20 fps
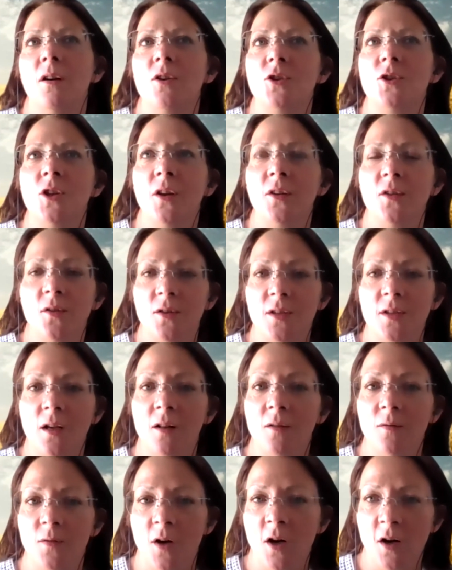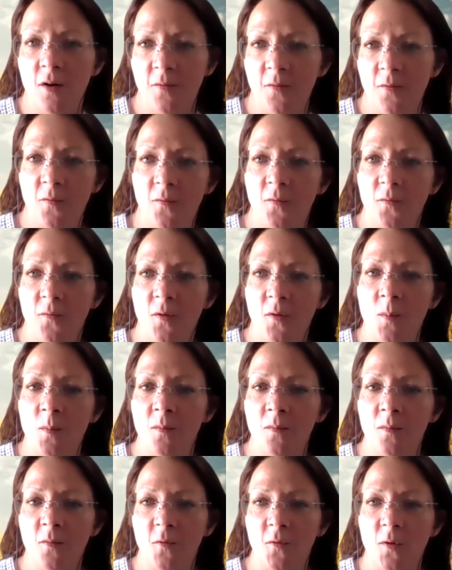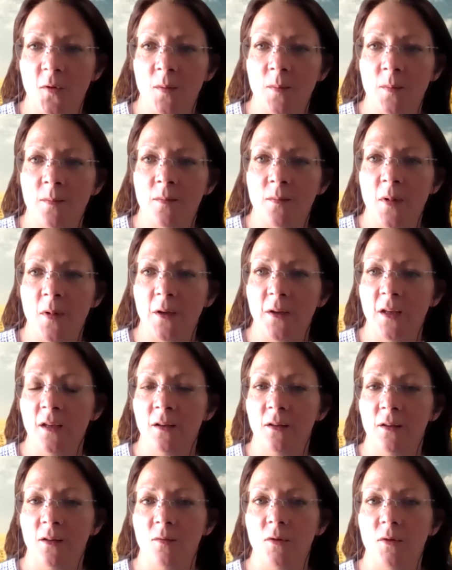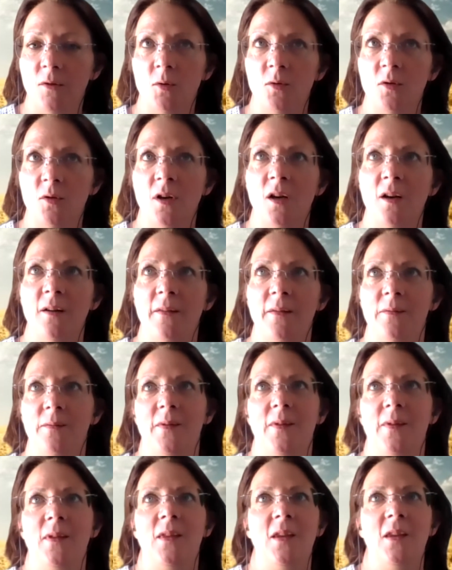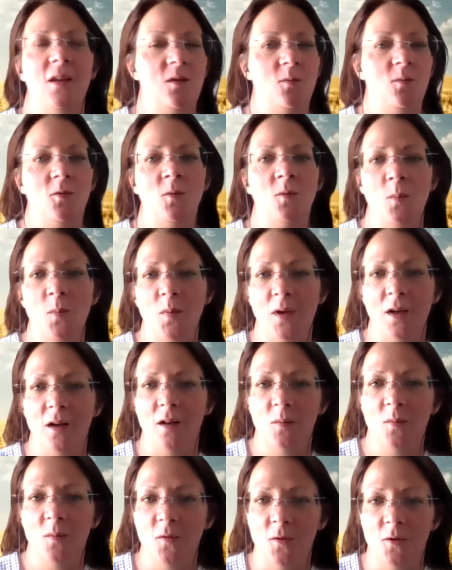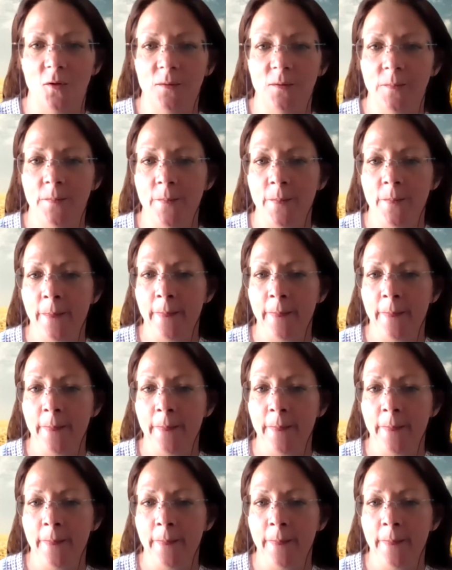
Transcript: shut yourself off from the interview, this wouldn't be helpful.